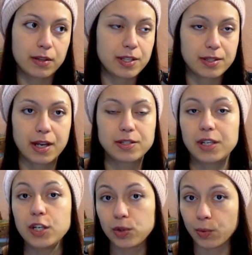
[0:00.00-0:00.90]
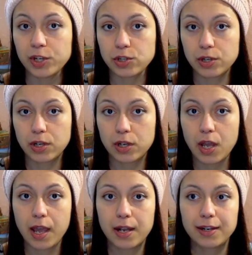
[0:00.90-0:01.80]
discuss
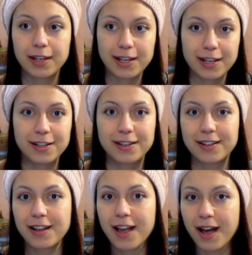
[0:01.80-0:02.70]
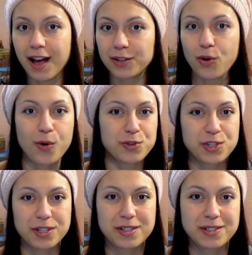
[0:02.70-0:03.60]
intuition and the hidden
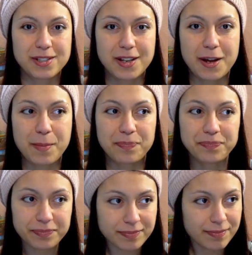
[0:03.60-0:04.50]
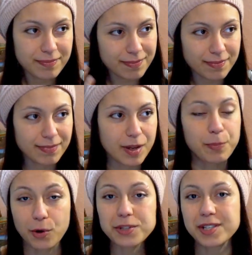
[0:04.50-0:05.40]
unconscious
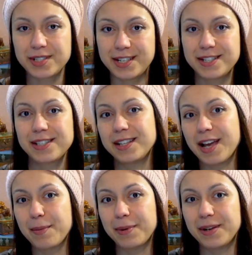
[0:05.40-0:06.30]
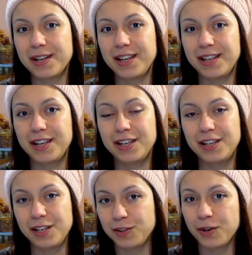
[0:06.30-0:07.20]
processes that happen
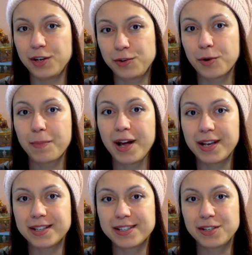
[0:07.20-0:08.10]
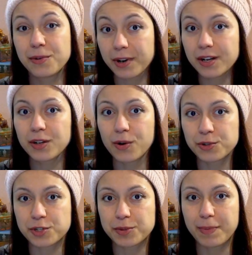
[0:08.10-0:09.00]
in your minds, in your
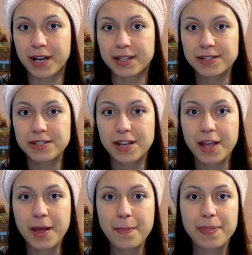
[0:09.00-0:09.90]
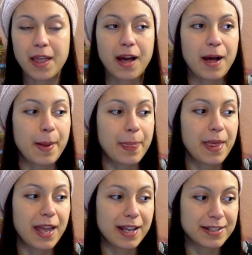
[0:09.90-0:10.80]
unconscious mind.
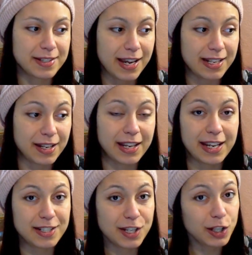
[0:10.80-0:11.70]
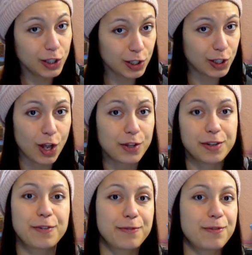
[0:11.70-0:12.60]
And I dedicate a lot of